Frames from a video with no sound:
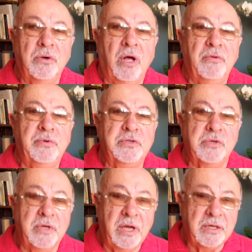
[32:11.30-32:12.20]
you all for
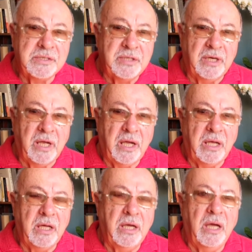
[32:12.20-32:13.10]
joining us
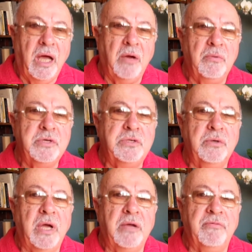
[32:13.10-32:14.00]
today. I wish
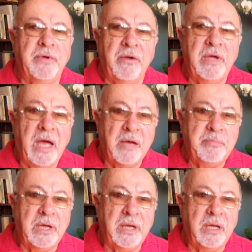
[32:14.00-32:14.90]
you a very
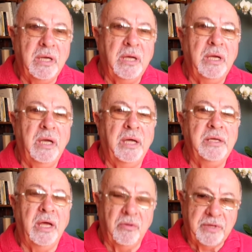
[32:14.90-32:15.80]
happy and
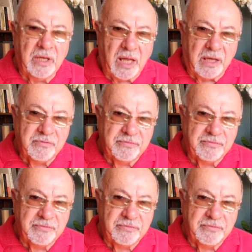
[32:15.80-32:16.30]
healthy life.